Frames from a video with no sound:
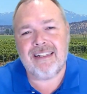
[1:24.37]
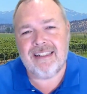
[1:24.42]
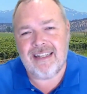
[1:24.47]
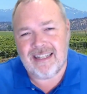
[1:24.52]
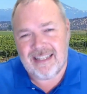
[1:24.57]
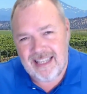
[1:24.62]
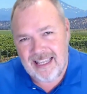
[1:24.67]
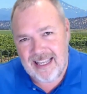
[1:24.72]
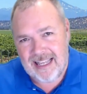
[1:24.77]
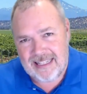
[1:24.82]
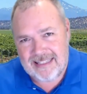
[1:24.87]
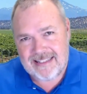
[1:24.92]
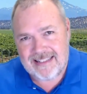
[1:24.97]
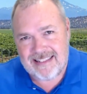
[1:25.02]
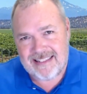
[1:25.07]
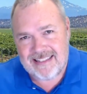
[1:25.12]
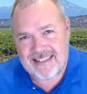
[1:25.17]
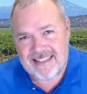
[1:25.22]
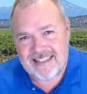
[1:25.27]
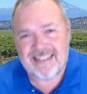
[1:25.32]

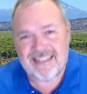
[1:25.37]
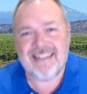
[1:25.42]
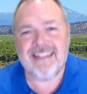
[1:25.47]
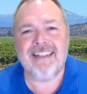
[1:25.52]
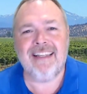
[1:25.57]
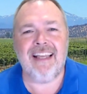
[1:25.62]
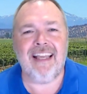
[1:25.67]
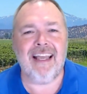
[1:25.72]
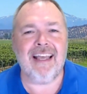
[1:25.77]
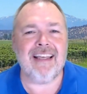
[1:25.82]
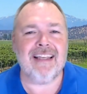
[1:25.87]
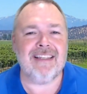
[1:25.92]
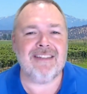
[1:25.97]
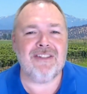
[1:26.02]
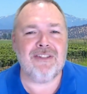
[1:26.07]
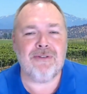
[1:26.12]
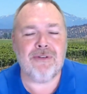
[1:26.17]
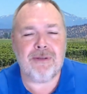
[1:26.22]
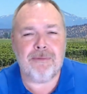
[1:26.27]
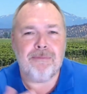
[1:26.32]
against
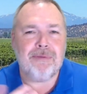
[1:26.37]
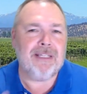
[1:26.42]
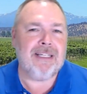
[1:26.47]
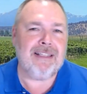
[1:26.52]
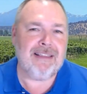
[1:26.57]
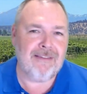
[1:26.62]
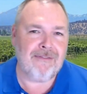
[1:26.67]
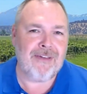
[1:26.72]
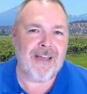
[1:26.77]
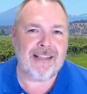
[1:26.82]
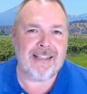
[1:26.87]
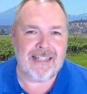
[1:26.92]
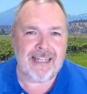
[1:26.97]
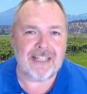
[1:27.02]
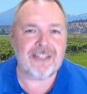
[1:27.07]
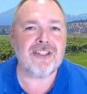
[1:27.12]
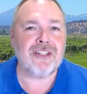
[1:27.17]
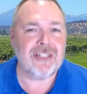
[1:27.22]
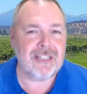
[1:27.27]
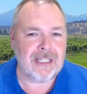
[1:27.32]
as you complete the
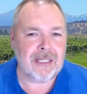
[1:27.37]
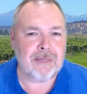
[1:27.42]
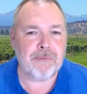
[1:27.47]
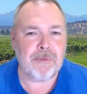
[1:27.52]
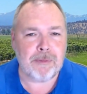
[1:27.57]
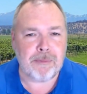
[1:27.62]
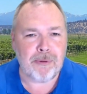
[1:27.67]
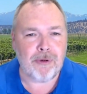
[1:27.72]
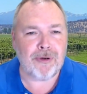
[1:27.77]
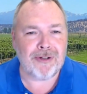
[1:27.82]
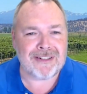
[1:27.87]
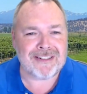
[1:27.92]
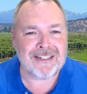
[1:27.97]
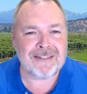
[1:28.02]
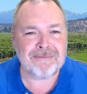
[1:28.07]
validation team report.